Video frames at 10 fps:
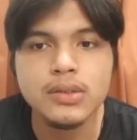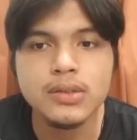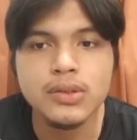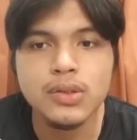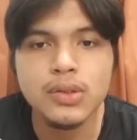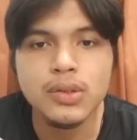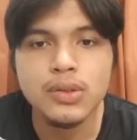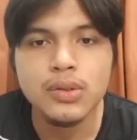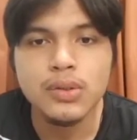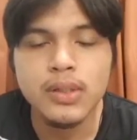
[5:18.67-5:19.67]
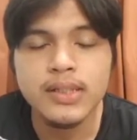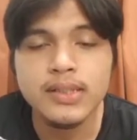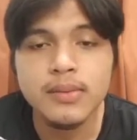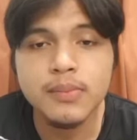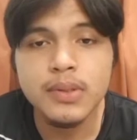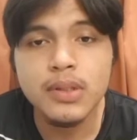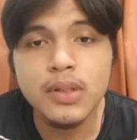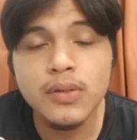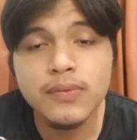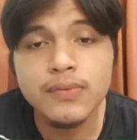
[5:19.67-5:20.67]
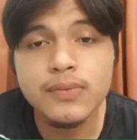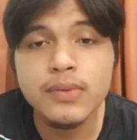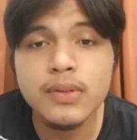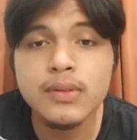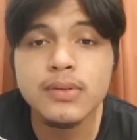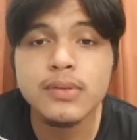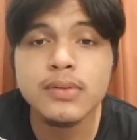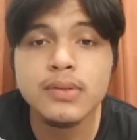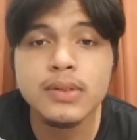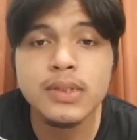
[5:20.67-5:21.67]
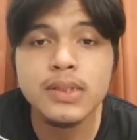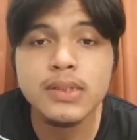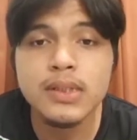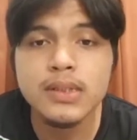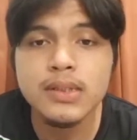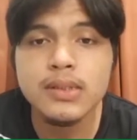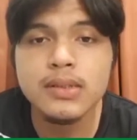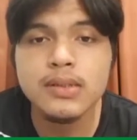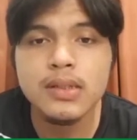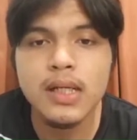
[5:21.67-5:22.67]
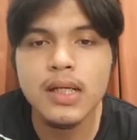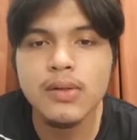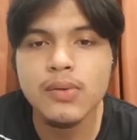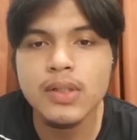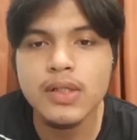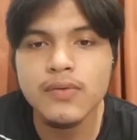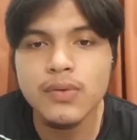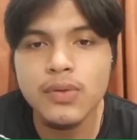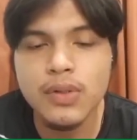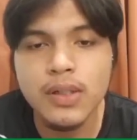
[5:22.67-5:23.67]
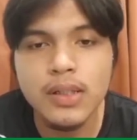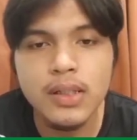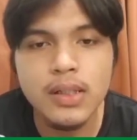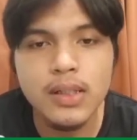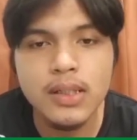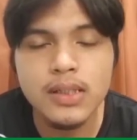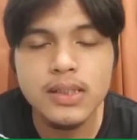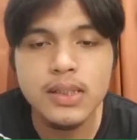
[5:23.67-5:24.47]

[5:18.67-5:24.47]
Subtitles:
So example of scissors that I will give you is